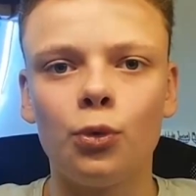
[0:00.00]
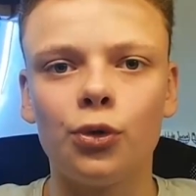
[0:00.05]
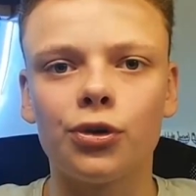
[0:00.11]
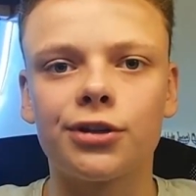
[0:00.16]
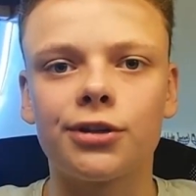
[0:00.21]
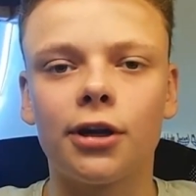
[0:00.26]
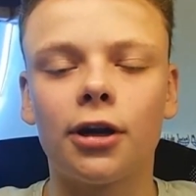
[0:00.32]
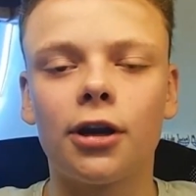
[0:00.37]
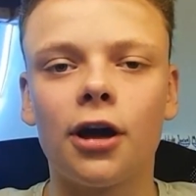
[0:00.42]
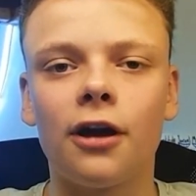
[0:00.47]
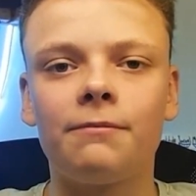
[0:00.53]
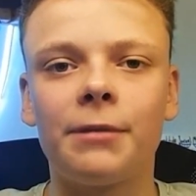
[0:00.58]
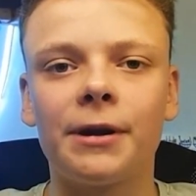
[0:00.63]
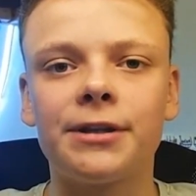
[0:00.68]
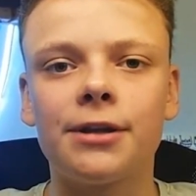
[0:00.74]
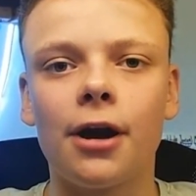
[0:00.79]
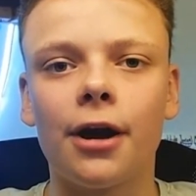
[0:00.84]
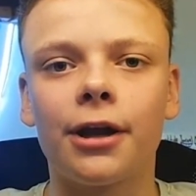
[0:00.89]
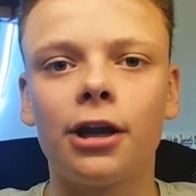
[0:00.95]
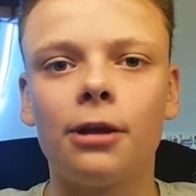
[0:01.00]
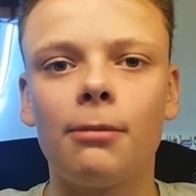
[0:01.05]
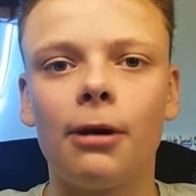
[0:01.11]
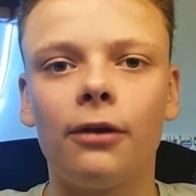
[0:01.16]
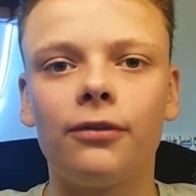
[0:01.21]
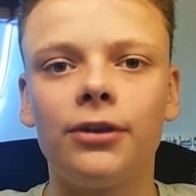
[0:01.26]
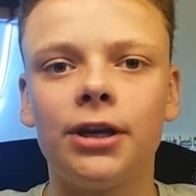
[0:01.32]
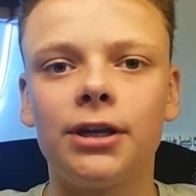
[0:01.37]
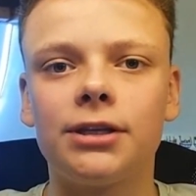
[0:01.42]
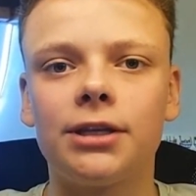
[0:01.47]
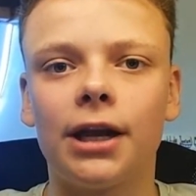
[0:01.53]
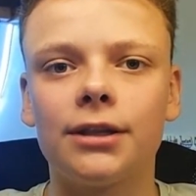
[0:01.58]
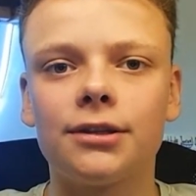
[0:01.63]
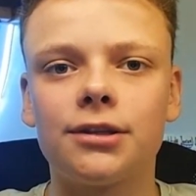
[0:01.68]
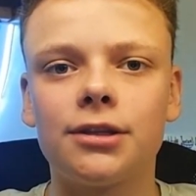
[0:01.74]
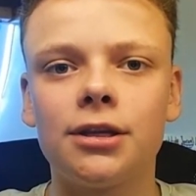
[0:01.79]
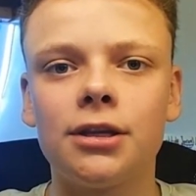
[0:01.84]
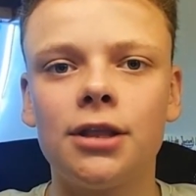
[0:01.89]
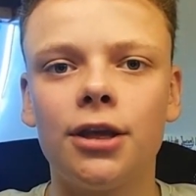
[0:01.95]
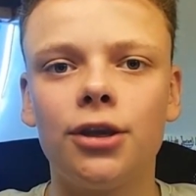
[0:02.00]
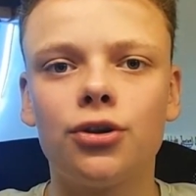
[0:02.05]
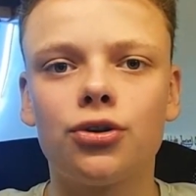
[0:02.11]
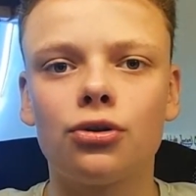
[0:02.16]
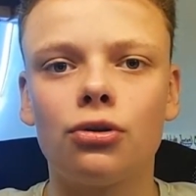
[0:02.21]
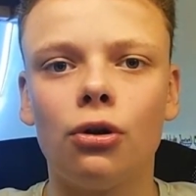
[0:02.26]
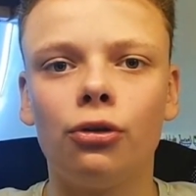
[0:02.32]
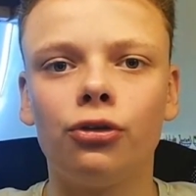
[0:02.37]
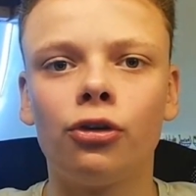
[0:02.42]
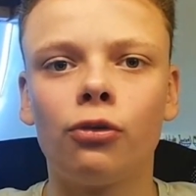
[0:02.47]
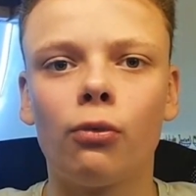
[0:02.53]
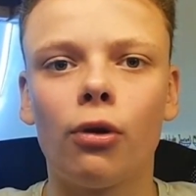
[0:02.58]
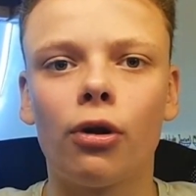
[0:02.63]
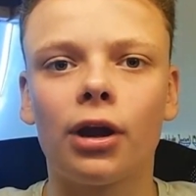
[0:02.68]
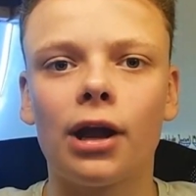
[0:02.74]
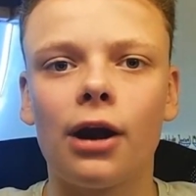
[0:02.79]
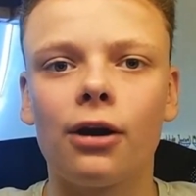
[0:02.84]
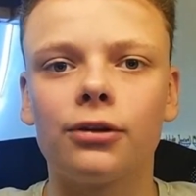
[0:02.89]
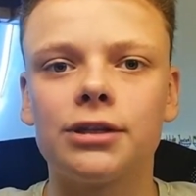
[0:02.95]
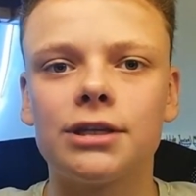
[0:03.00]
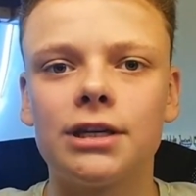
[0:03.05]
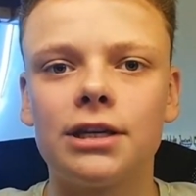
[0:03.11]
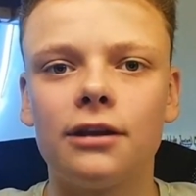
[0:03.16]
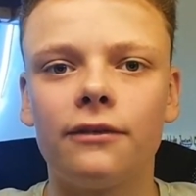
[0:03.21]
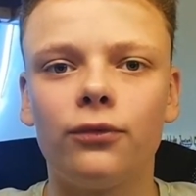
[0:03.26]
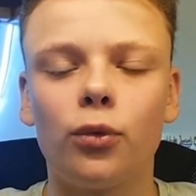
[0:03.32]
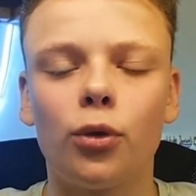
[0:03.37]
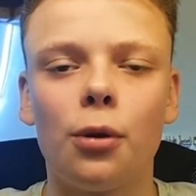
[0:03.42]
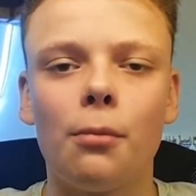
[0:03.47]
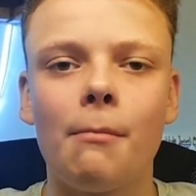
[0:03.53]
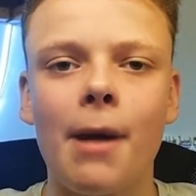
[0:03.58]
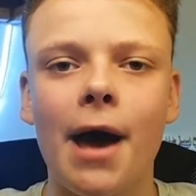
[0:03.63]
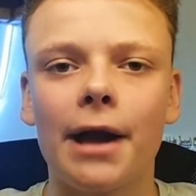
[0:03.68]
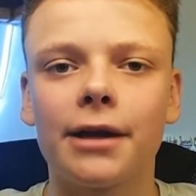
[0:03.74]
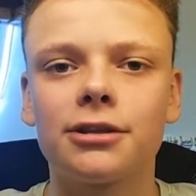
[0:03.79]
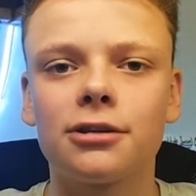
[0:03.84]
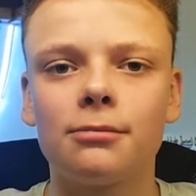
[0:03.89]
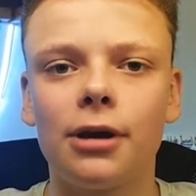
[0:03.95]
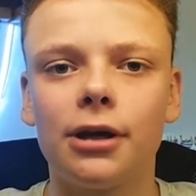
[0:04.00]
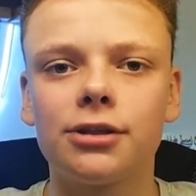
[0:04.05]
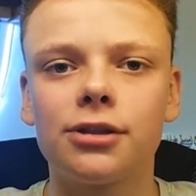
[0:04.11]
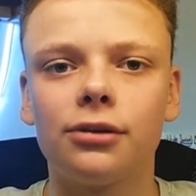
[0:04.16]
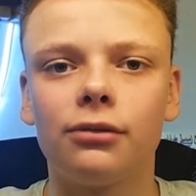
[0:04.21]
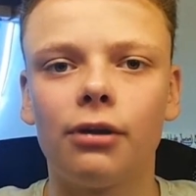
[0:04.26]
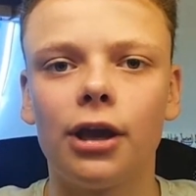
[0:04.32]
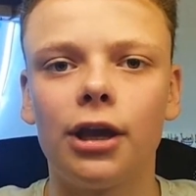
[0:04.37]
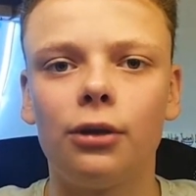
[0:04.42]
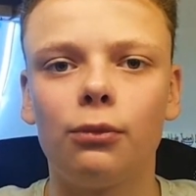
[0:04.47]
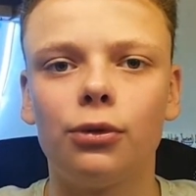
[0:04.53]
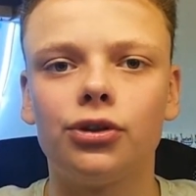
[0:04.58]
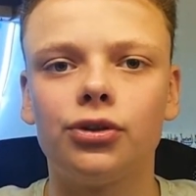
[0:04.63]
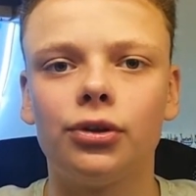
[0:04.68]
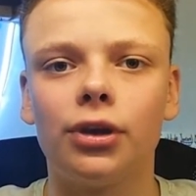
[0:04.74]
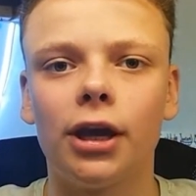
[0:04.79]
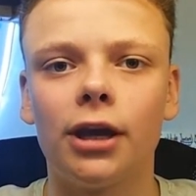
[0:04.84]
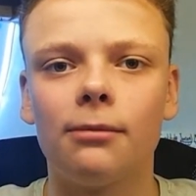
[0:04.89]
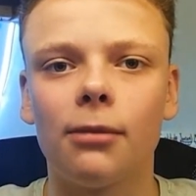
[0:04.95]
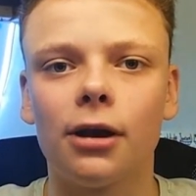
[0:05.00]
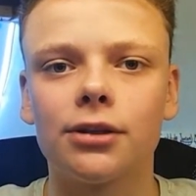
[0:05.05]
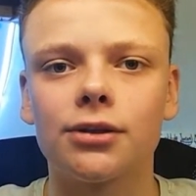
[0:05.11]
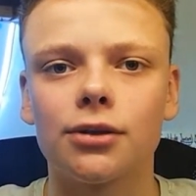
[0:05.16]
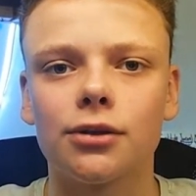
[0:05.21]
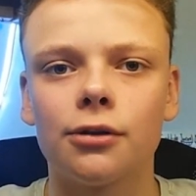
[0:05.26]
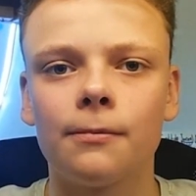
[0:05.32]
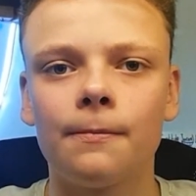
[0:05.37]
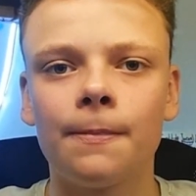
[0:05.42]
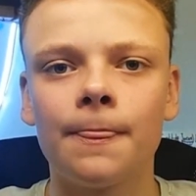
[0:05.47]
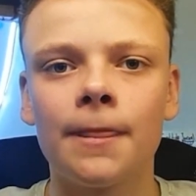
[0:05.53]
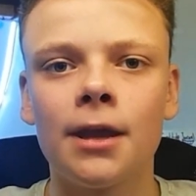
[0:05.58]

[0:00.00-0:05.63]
We'll start off by talking about the intensity that you should hold your workout routine if you want to maximize the rate in which you gain muscle.